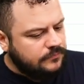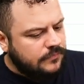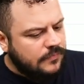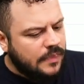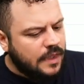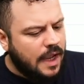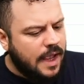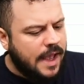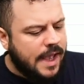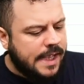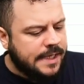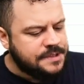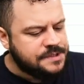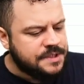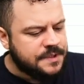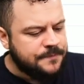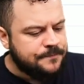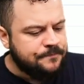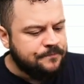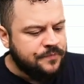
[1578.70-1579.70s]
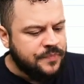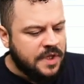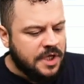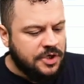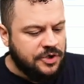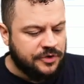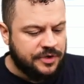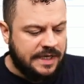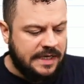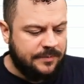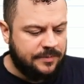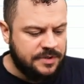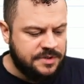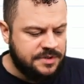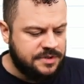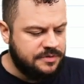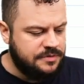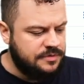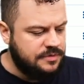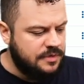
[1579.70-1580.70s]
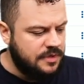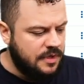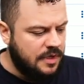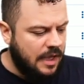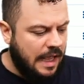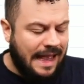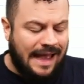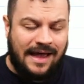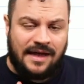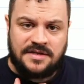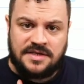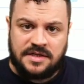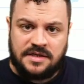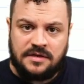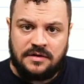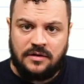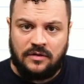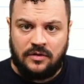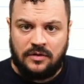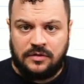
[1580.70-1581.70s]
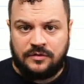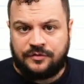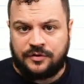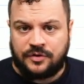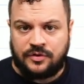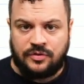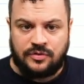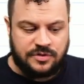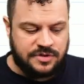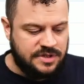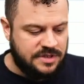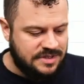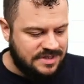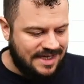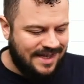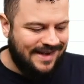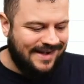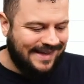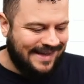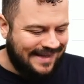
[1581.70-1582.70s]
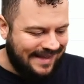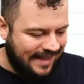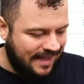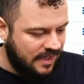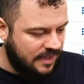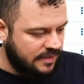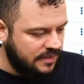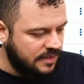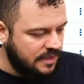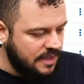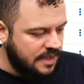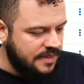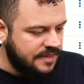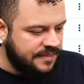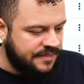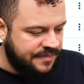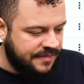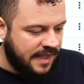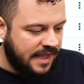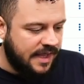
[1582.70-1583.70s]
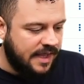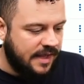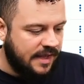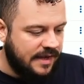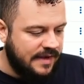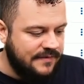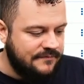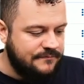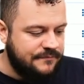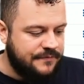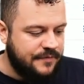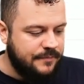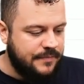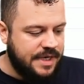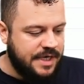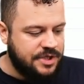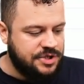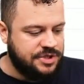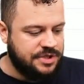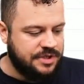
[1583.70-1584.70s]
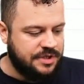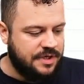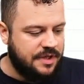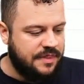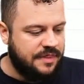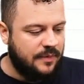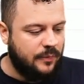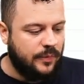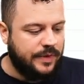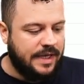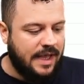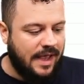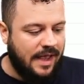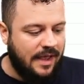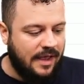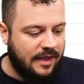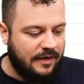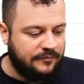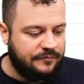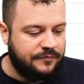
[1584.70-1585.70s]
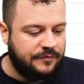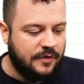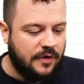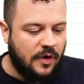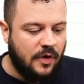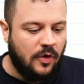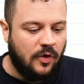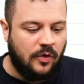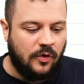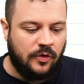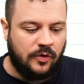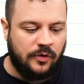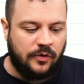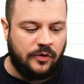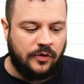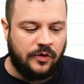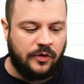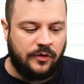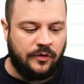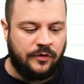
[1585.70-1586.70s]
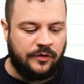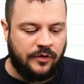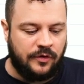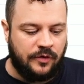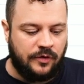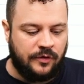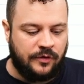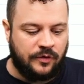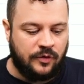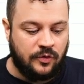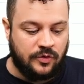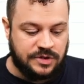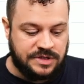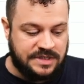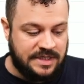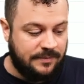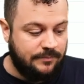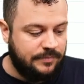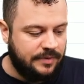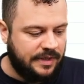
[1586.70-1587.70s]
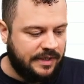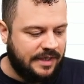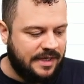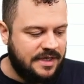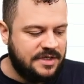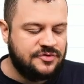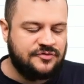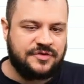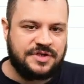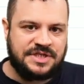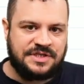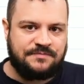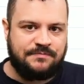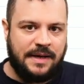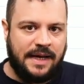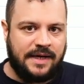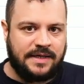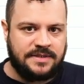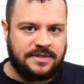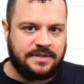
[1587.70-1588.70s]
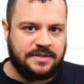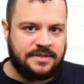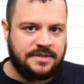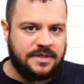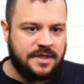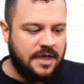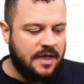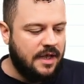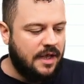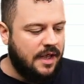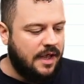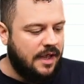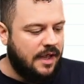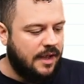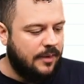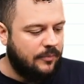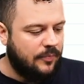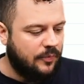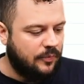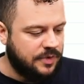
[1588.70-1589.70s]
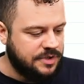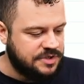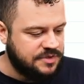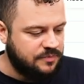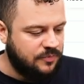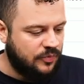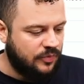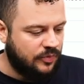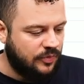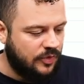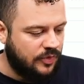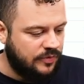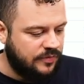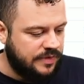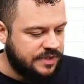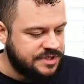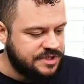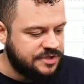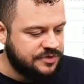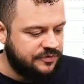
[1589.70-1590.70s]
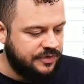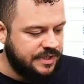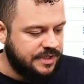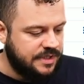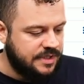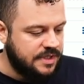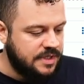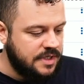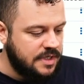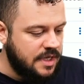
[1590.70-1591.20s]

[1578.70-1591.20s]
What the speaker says: And you're able to add in all of your courses. And again, that information that we have on the course template is respected once more on this screen.